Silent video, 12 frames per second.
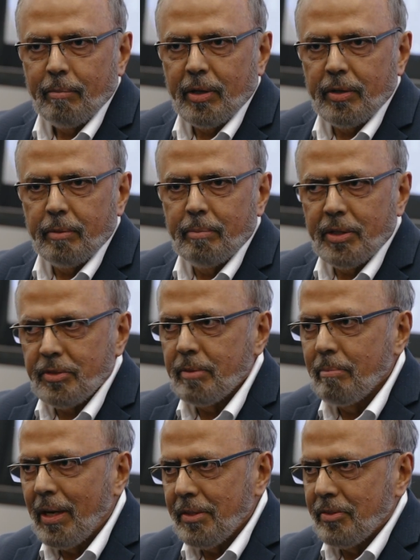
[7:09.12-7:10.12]
But on the bits
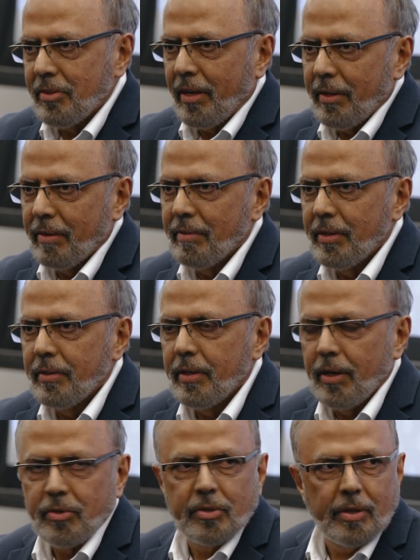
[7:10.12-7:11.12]
and bytes side of it,
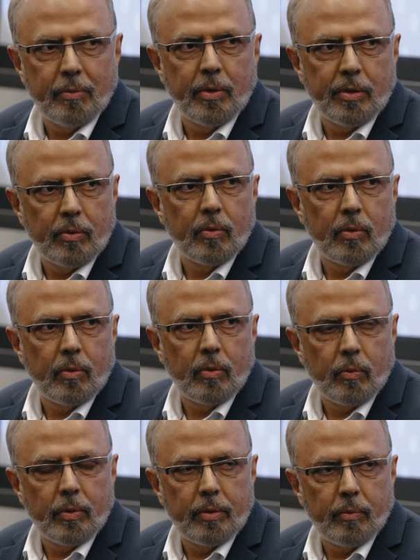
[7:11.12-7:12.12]
yes, we
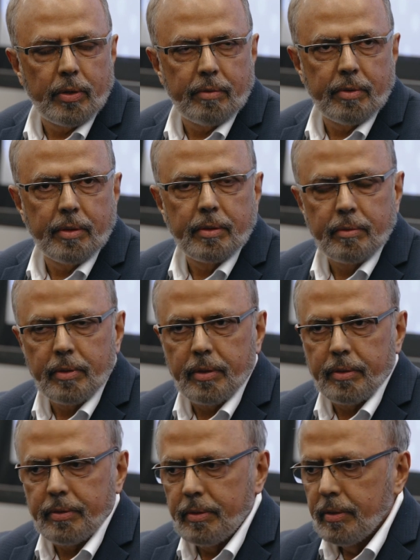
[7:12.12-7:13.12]
have a
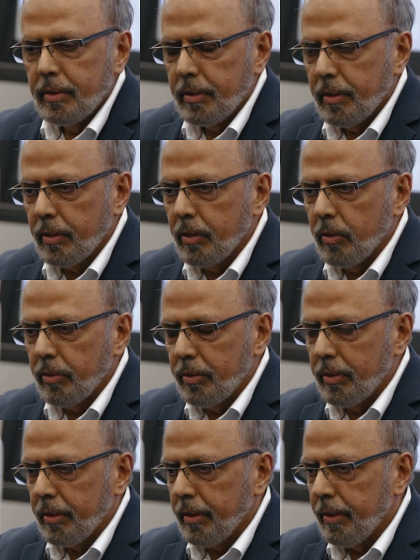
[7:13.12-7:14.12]
good,